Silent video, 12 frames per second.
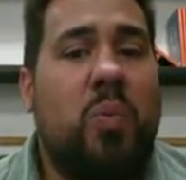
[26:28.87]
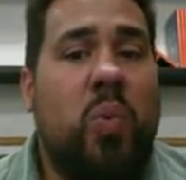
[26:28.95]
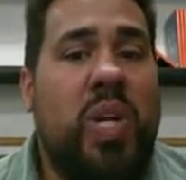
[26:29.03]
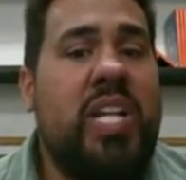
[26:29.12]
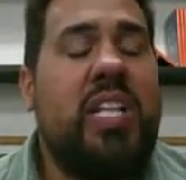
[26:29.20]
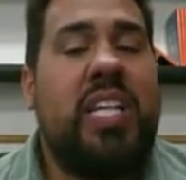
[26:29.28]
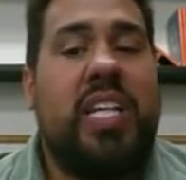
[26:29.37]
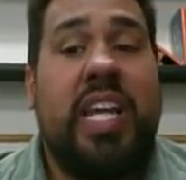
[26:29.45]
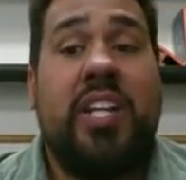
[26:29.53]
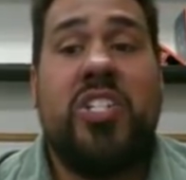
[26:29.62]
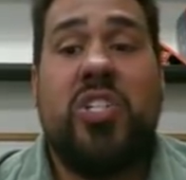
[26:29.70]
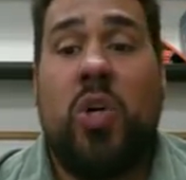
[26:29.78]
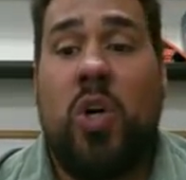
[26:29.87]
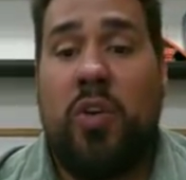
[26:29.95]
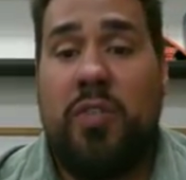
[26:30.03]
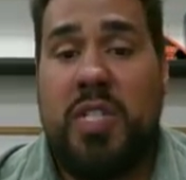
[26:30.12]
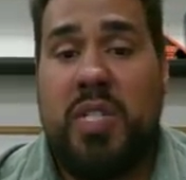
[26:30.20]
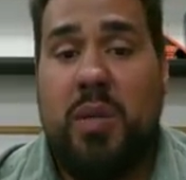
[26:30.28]
Really, it
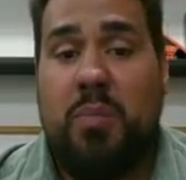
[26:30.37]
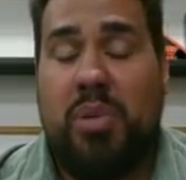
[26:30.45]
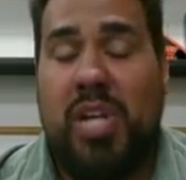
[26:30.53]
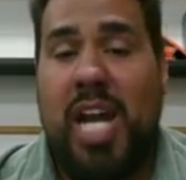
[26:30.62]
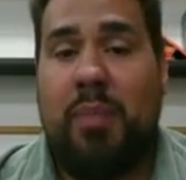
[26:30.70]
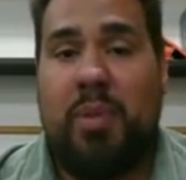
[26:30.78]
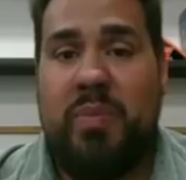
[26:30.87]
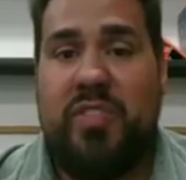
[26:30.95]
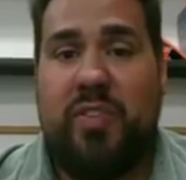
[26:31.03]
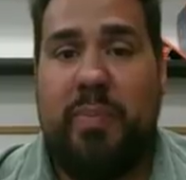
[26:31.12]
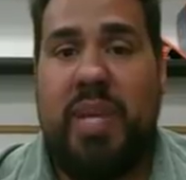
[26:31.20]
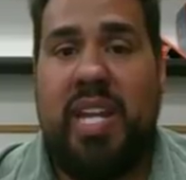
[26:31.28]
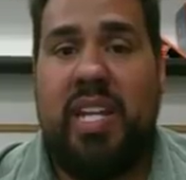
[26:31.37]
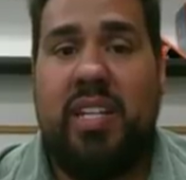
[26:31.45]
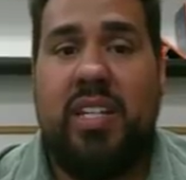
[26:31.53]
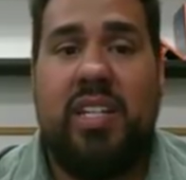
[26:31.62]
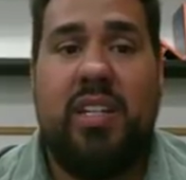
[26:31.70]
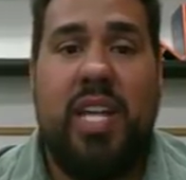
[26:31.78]
solves problems for me
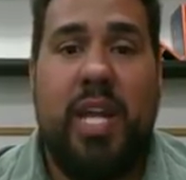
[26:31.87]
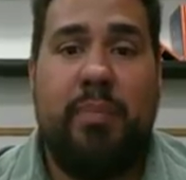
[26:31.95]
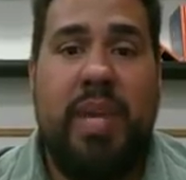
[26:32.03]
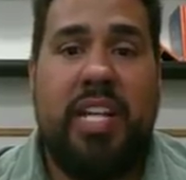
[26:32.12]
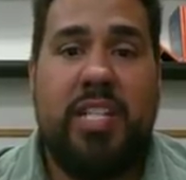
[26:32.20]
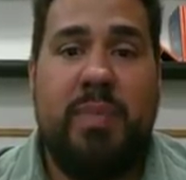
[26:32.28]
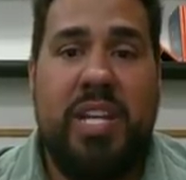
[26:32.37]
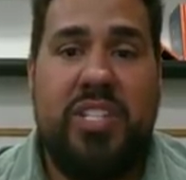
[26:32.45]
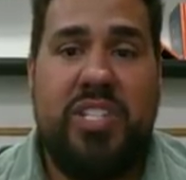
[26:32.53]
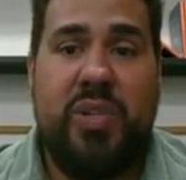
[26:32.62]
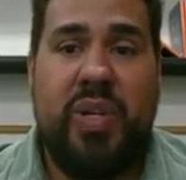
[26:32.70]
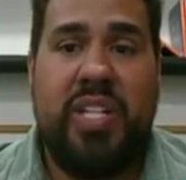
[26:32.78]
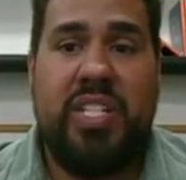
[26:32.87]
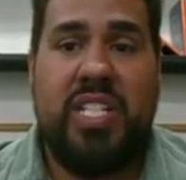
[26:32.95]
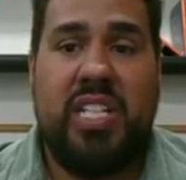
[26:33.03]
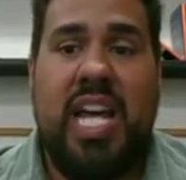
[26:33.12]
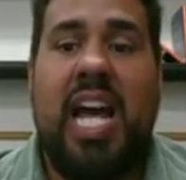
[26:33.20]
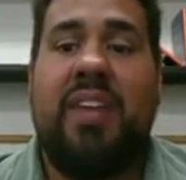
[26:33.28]
and makes my
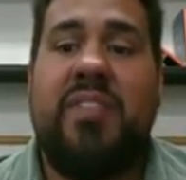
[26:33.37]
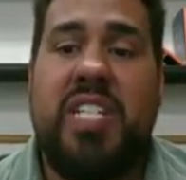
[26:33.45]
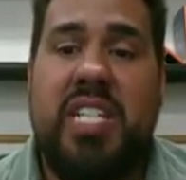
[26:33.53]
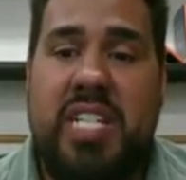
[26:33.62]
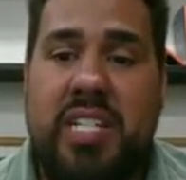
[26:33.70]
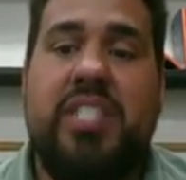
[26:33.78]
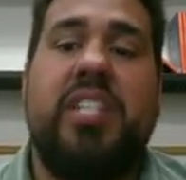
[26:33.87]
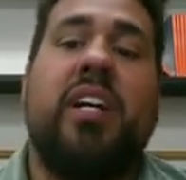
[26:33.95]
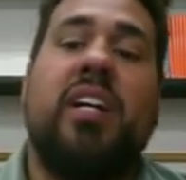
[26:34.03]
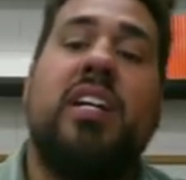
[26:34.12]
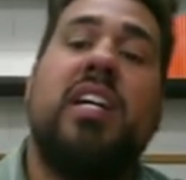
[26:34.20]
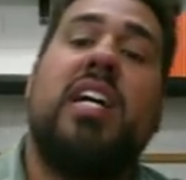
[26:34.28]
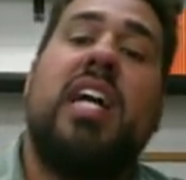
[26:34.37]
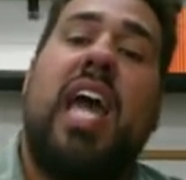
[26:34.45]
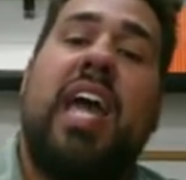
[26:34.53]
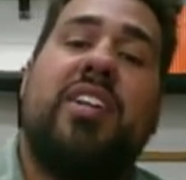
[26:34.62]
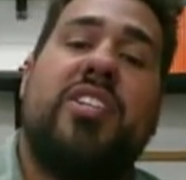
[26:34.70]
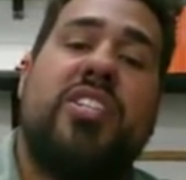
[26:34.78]
students' lives easier.
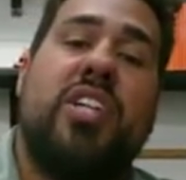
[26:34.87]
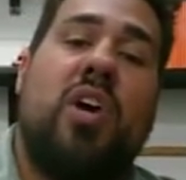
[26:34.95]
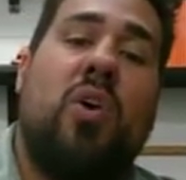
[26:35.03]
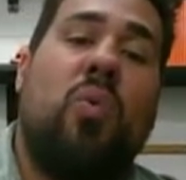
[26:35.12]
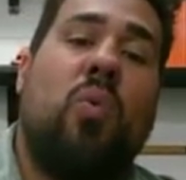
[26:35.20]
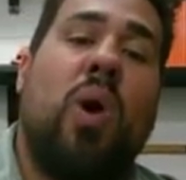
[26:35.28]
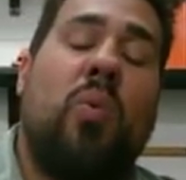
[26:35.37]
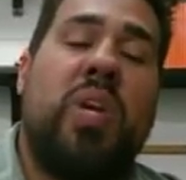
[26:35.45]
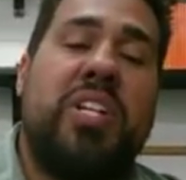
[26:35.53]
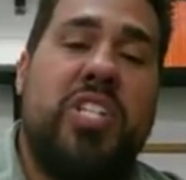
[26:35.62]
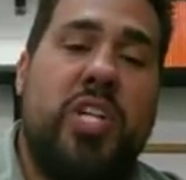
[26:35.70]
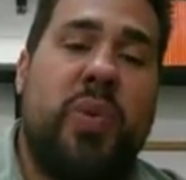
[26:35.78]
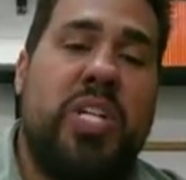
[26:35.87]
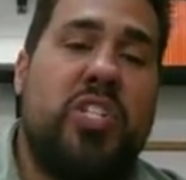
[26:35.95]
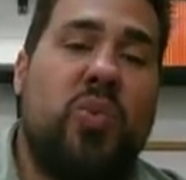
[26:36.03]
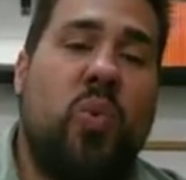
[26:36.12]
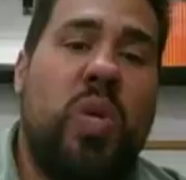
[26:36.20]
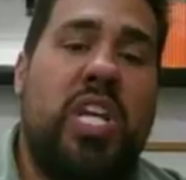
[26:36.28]
And so what we do
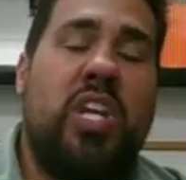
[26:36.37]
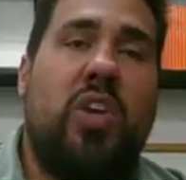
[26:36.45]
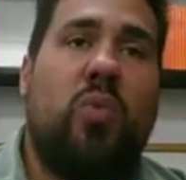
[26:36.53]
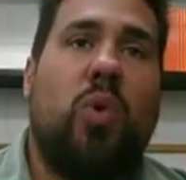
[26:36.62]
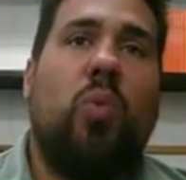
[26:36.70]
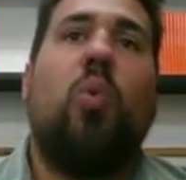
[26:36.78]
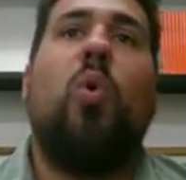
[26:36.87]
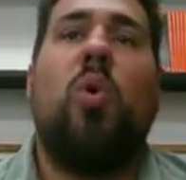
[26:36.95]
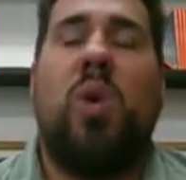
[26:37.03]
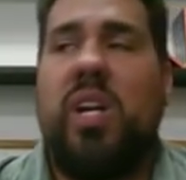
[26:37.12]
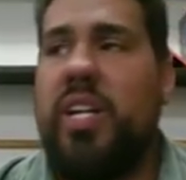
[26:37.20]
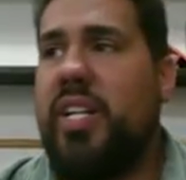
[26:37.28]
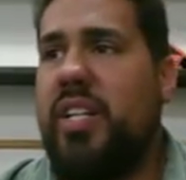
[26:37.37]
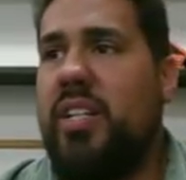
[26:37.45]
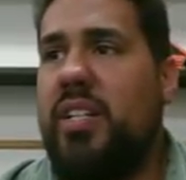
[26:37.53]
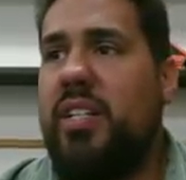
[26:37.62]
is we reward